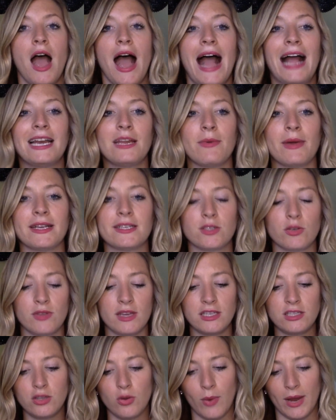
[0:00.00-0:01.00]
Anyway, so
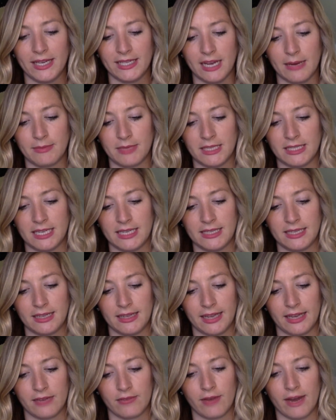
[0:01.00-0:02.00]
these are the wait times at
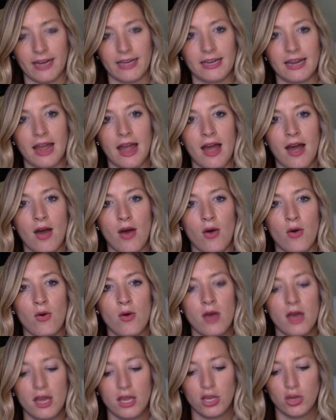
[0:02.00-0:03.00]
Disneyland right now.
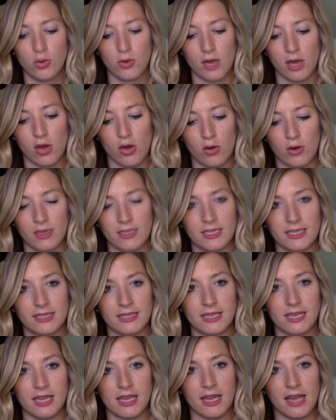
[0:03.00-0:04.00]
You can go to
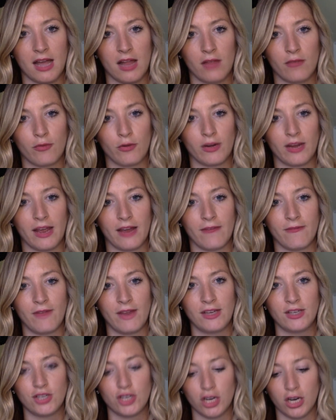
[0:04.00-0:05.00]
Disney California
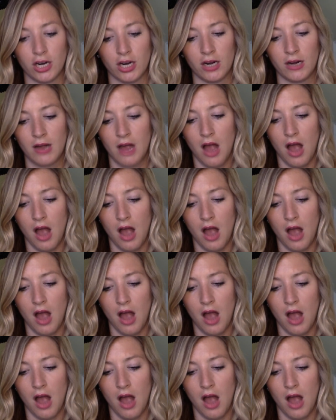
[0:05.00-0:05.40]
Adventure.